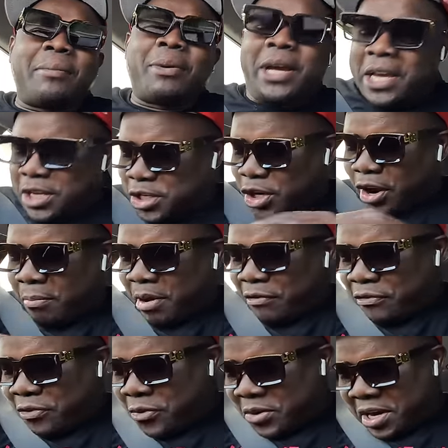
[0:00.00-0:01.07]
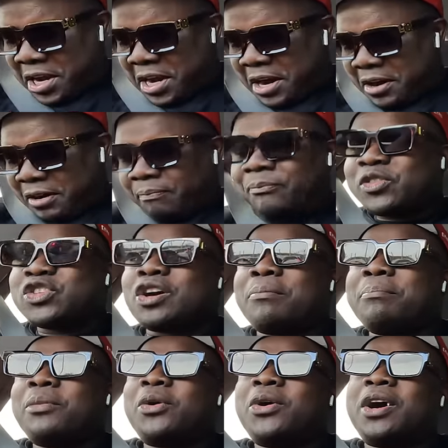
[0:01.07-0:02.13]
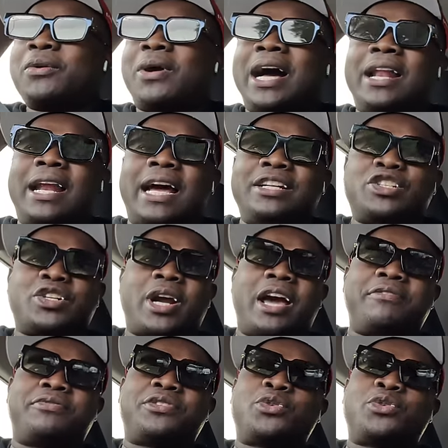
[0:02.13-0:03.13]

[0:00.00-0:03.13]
I'm gonna enjoy my food here some more while I drive